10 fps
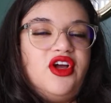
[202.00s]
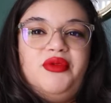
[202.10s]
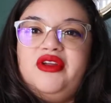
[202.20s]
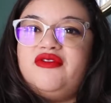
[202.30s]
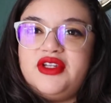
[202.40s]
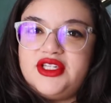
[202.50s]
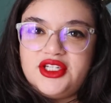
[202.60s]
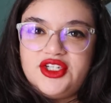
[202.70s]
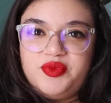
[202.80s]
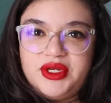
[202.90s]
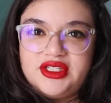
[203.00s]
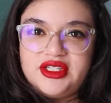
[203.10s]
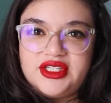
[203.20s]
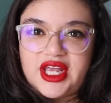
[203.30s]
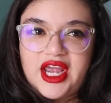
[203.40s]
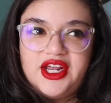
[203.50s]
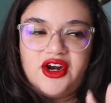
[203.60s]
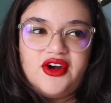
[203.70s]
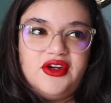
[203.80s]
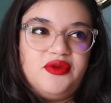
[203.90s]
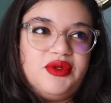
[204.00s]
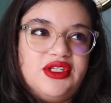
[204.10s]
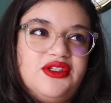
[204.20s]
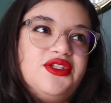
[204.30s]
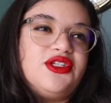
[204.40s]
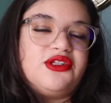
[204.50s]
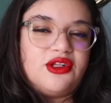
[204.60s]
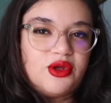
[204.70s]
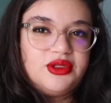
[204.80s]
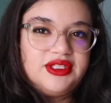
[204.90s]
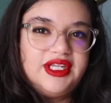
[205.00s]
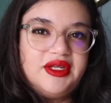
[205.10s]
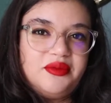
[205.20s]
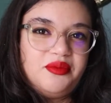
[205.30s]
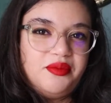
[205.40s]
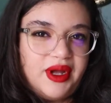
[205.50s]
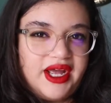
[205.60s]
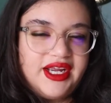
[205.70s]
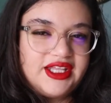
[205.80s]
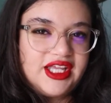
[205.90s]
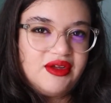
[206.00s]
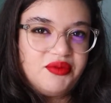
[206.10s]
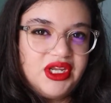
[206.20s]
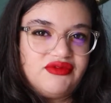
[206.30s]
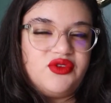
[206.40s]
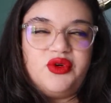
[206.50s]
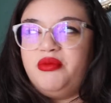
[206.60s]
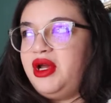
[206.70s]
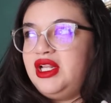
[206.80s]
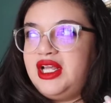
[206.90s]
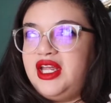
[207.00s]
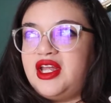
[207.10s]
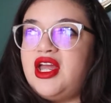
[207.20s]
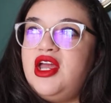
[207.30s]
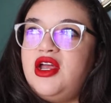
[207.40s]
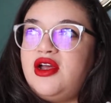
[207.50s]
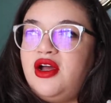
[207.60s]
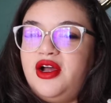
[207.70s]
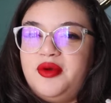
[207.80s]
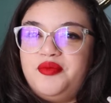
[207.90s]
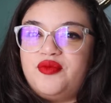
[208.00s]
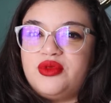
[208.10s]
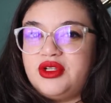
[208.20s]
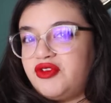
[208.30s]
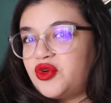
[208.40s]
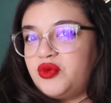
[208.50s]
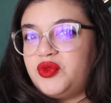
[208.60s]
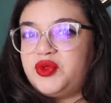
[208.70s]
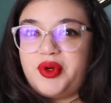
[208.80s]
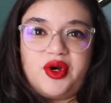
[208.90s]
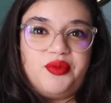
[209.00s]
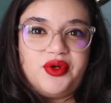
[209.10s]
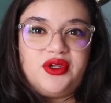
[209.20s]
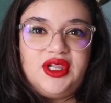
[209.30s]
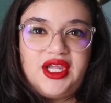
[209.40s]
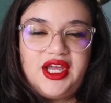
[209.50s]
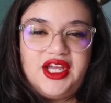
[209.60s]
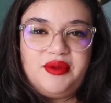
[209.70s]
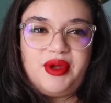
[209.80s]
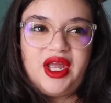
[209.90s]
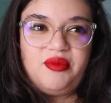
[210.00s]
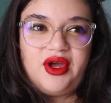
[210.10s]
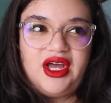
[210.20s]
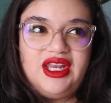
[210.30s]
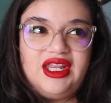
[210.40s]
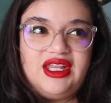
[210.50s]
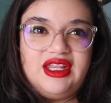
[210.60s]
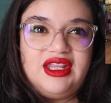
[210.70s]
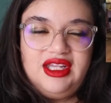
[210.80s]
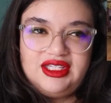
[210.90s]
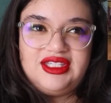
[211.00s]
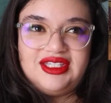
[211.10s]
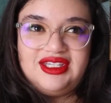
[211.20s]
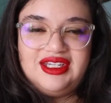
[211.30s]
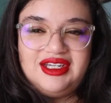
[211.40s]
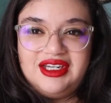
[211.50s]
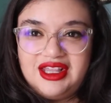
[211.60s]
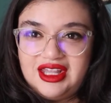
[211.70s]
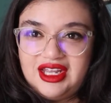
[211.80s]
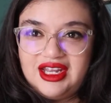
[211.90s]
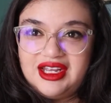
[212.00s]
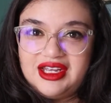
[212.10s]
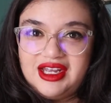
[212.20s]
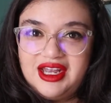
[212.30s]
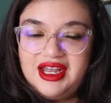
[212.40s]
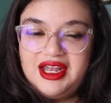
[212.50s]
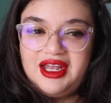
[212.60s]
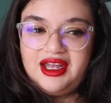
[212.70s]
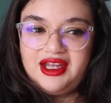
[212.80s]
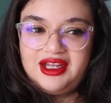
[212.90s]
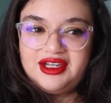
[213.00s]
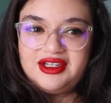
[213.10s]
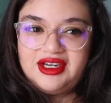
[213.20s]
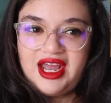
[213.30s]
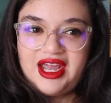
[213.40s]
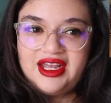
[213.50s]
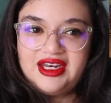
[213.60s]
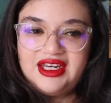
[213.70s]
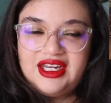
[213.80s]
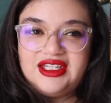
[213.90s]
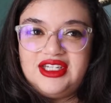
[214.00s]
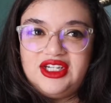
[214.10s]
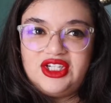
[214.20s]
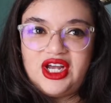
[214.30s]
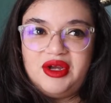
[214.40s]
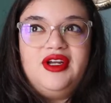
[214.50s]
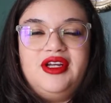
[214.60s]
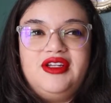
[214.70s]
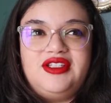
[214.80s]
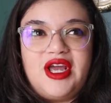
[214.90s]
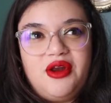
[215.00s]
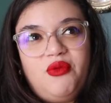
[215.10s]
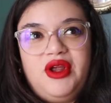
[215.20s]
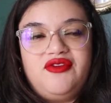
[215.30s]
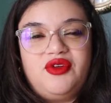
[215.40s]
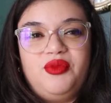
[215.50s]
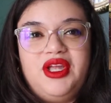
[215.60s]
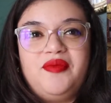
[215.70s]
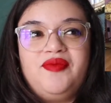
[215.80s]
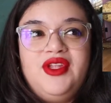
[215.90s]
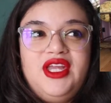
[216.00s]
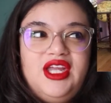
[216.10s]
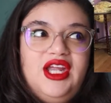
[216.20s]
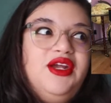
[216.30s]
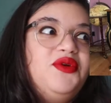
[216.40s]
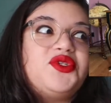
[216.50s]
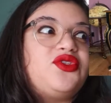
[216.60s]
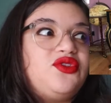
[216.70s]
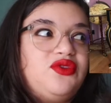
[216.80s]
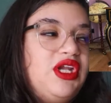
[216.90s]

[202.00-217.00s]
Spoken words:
all my vintage pieces, I had already been slowly buying them even when my living room was purple. I bought this thing at an antique shop a town away from me. It was